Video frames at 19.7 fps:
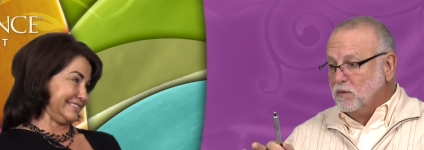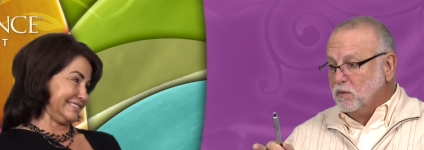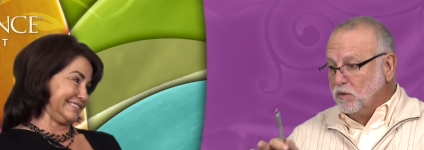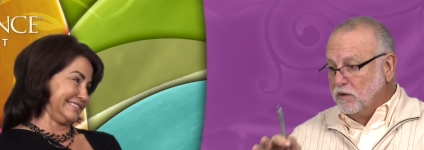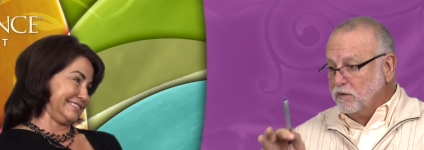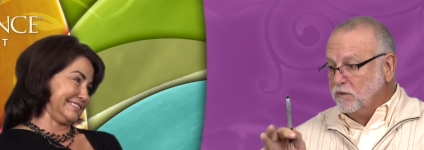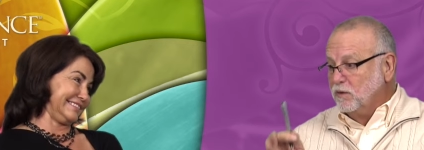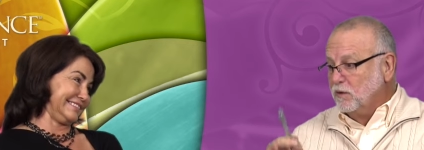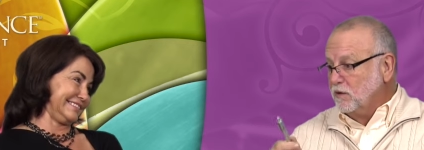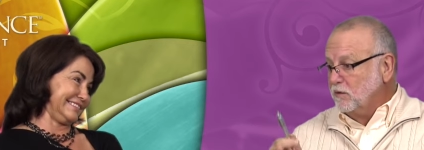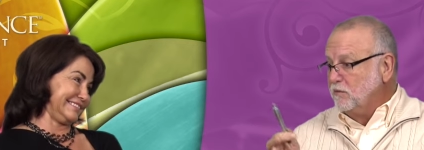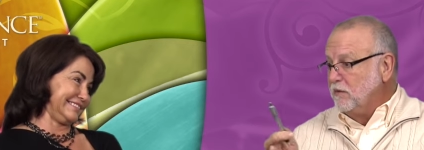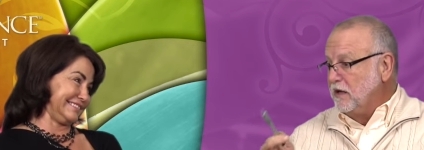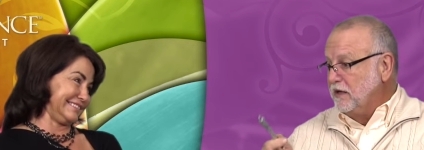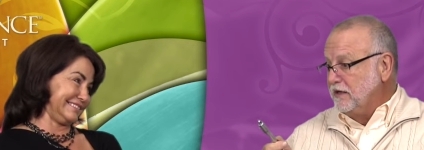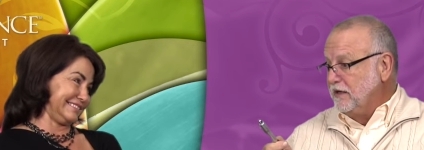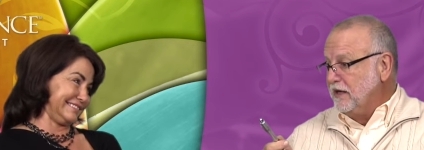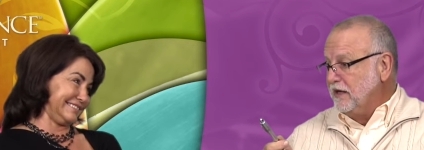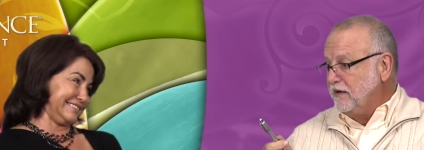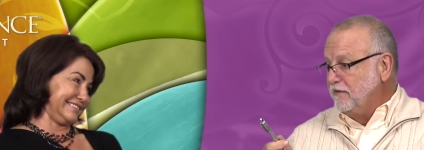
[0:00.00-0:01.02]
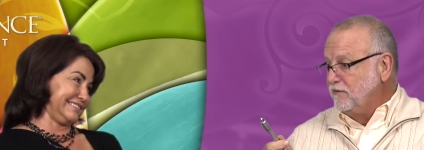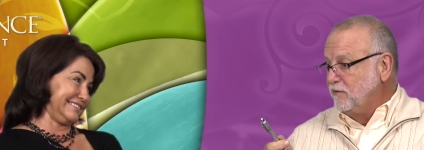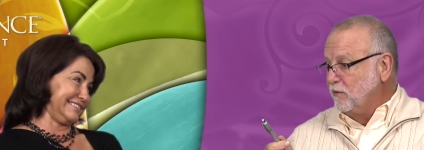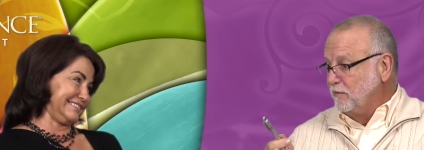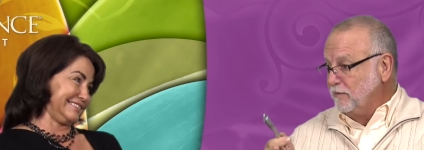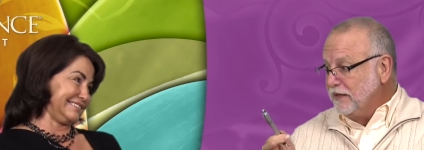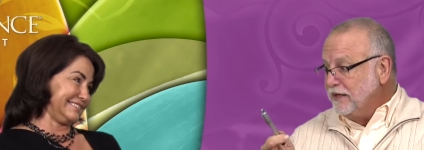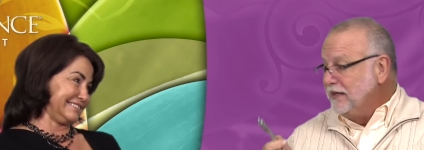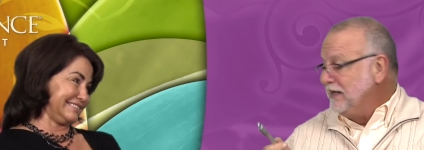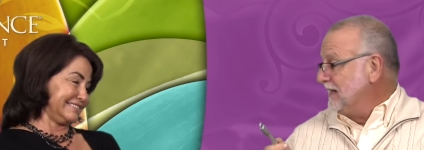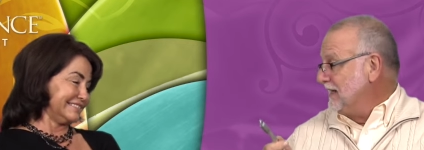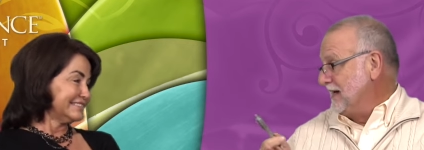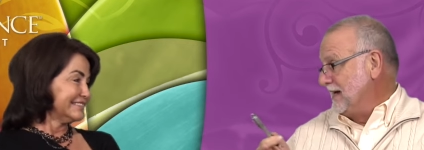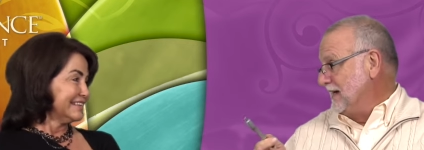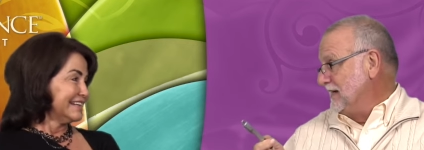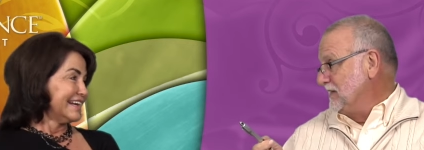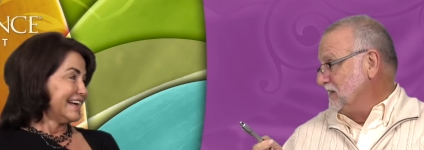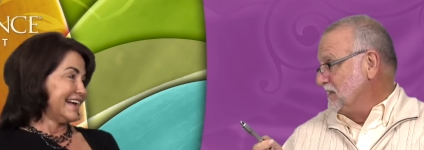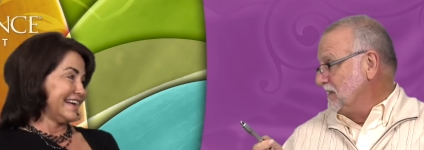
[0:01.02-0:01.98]
Speaker 1: would ruin my day for many
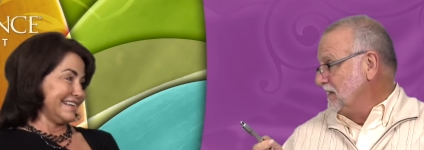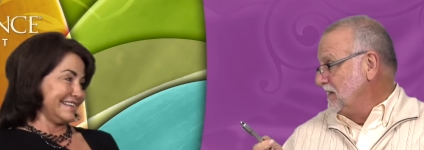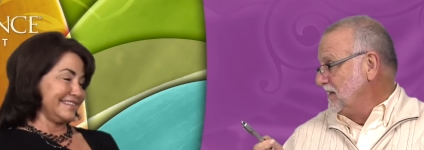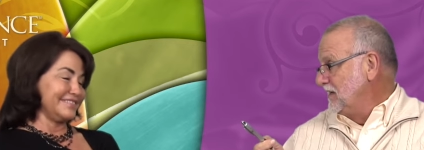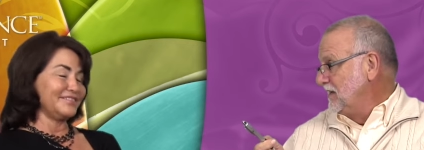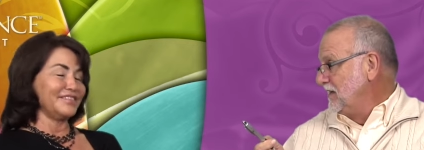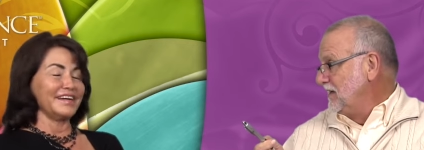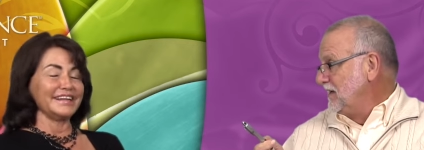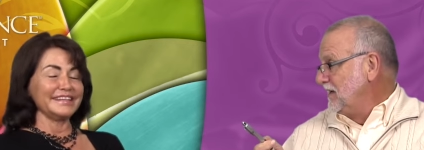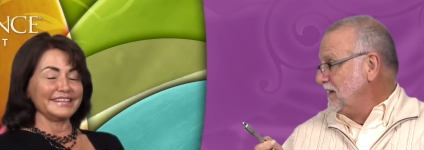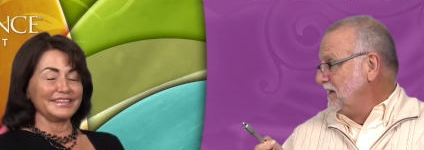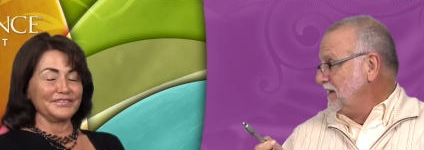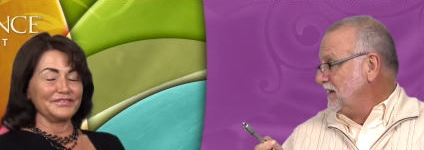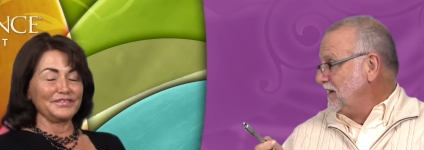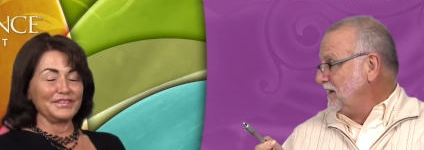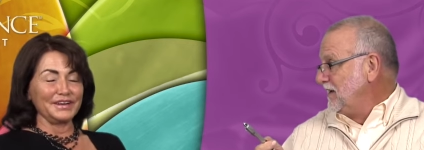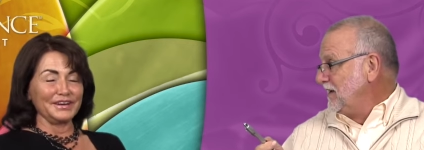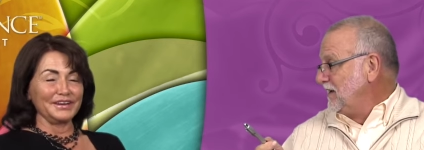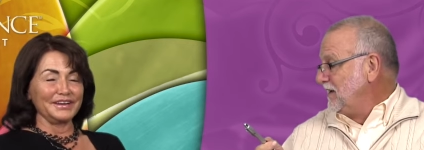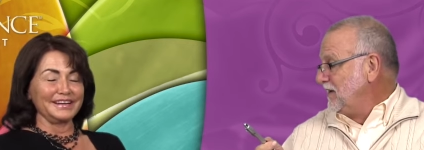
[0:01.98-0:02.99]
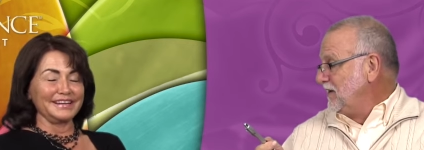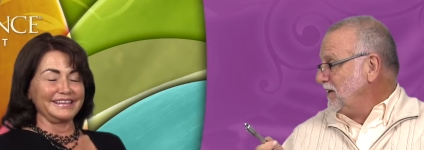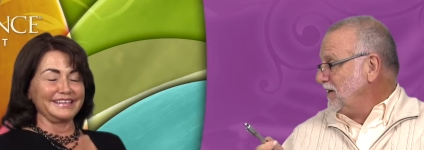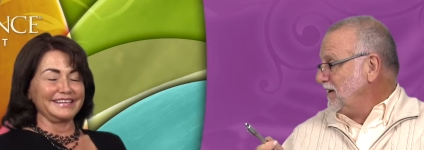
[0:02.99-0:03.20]
days.
Speaker 2: Well, the fear,